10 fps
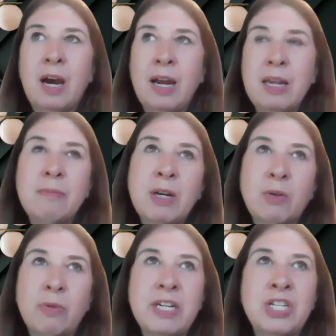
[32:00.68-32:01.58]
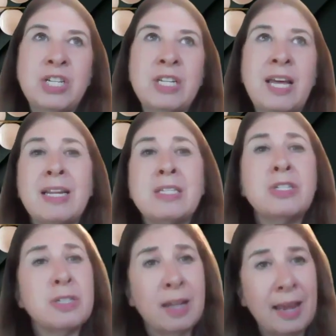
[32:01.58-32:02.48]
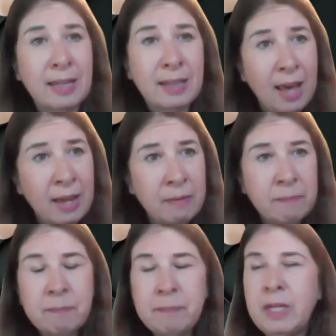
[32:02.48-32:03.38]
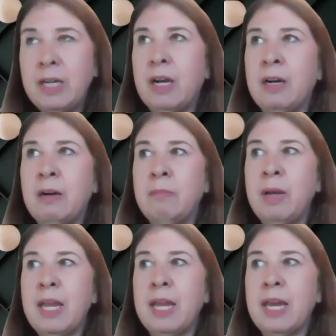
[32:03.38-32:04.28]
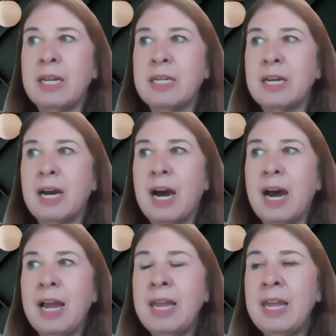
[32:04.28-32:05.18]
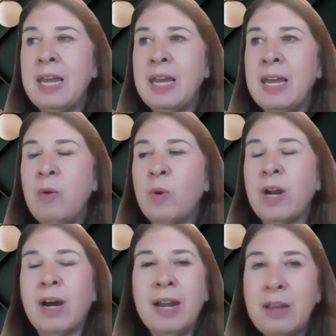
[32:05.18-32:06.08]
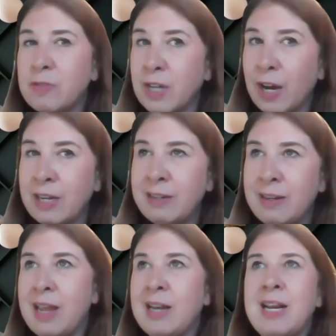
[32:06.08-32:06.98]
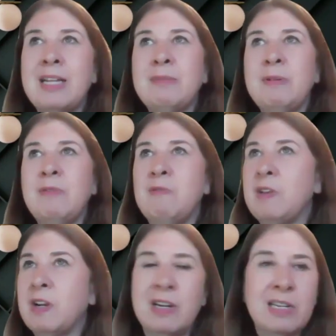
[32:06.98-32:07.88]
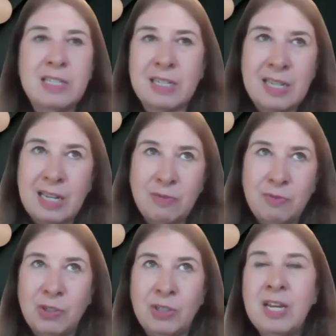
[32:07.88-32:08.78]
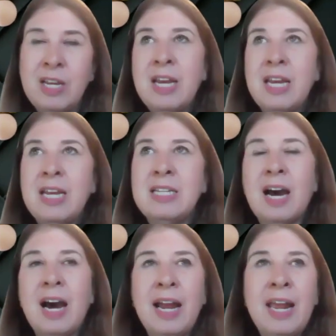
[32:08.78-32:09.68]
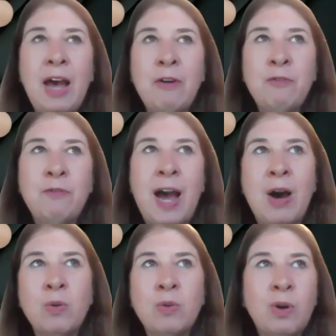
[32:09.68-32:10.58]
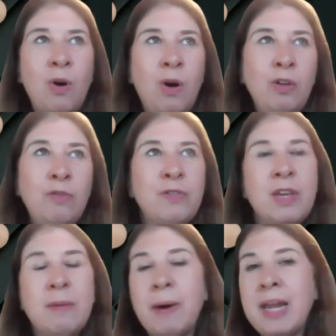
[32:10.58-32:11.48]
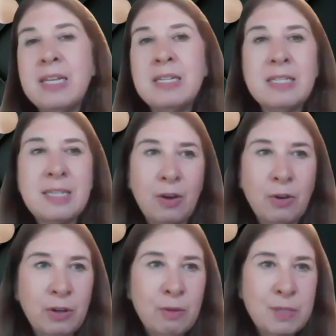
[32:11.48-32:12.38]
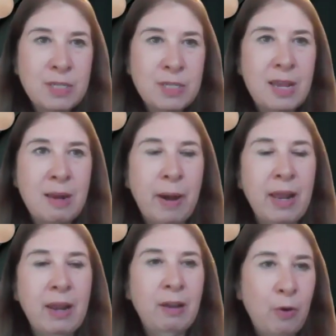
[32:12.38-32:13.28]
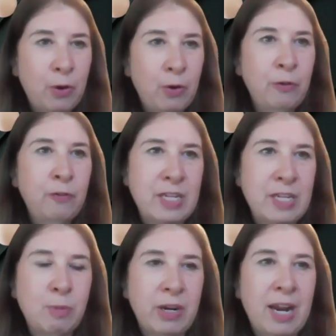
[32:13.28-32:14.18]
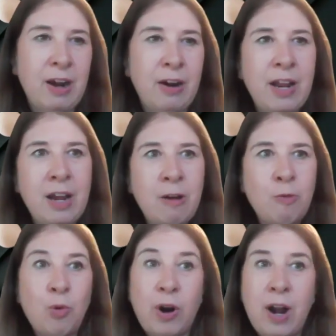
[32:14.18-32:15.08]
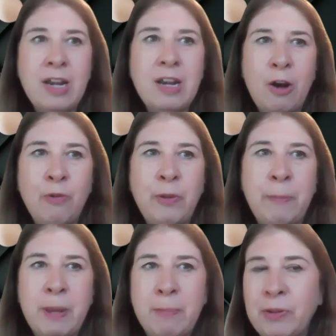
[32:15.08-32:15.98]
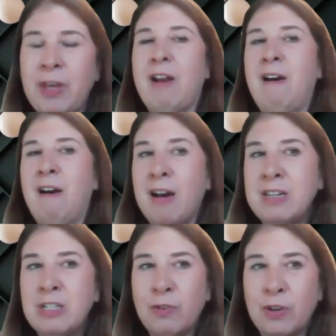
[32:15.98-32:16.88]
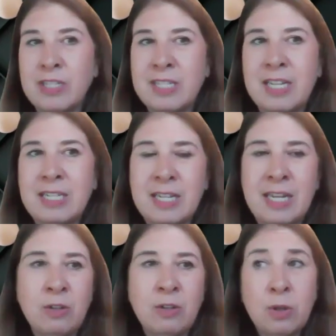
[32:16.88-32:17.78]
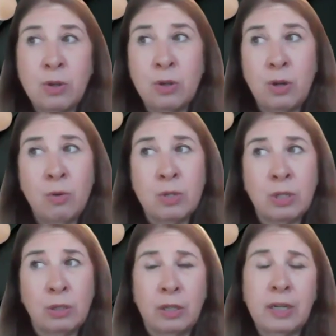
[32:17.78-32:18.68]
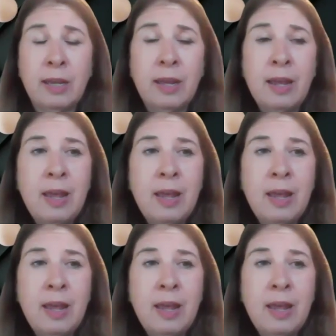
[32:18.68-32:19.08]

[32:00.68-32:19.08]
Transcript: I am in a region that is just like that. And what I have done, and it has been very successful, is I have found all of the buy and sell groups in my local Facebook area where I know the people that hunt for estate sales go to look.